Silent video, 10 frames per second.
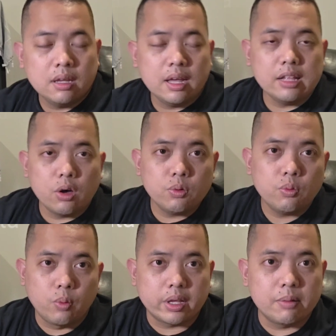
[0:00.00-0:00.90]
Hello,
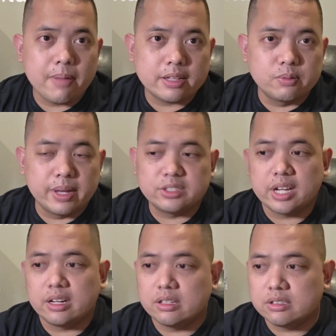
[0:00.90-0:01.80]
welcome back to my
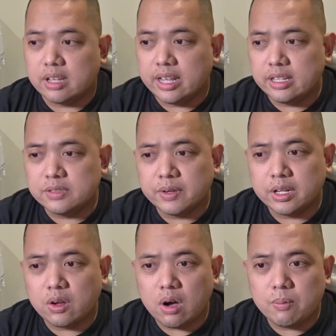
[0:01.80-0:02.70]
channel. In this
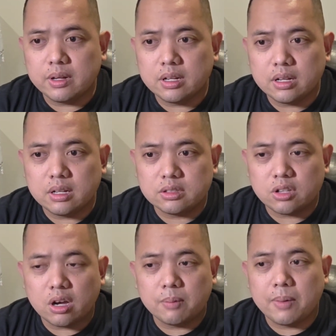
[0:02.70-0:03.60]
video, I'm gonna
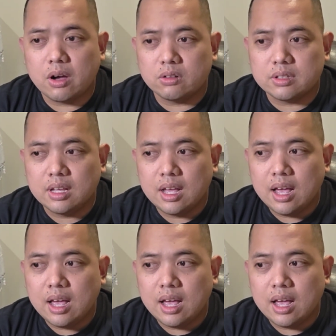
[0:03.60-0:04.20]
talk about